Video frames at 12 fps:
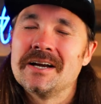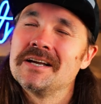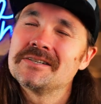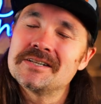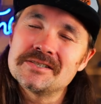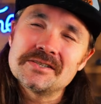
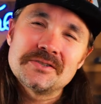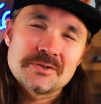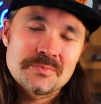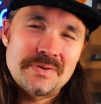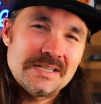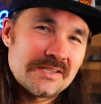Just a little
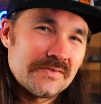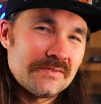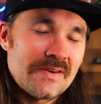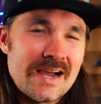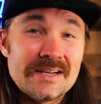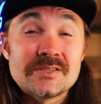piece of
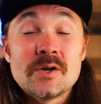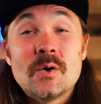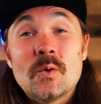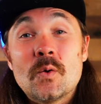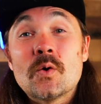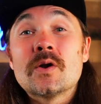advice.
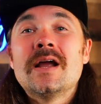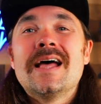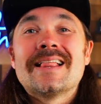Or